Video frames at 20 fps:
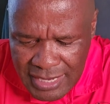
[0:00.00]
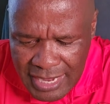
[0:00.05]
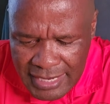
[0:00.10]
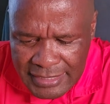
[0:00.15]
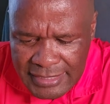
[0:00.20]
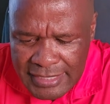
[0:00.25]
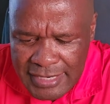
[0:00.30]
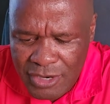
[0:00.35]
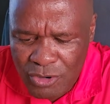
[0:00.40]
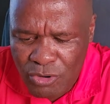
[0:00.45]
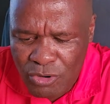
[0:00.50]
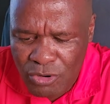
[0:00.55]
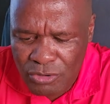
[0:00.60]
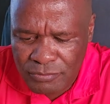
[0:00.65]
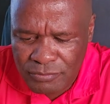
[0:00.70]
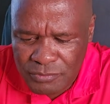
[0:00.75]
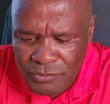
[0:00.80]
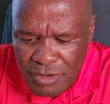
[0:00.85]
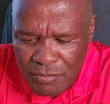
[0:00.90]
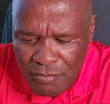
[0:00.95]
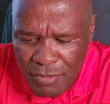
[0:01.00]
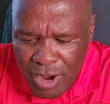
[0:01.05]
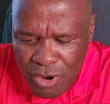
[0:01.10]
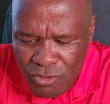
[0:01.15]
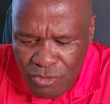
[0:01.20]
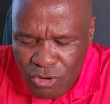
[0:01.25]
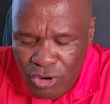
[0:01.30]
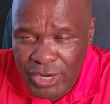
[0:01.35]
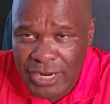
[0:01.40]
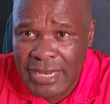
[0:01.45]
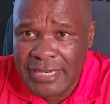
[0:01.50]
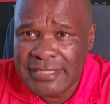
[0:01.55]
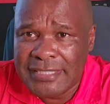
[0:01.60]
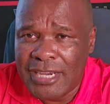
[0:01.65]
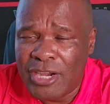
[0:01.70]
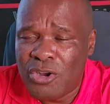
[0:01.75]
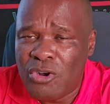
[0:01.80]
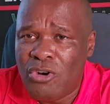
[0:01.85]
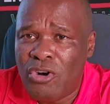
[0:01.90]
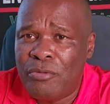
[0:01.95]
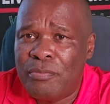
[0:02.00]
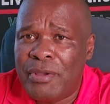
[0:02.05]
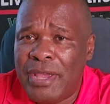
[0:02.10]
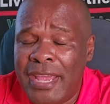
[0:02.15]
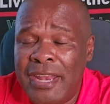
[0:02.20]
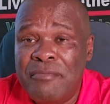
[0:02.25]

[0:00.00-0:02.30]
Kakleho, Makola, Jacob,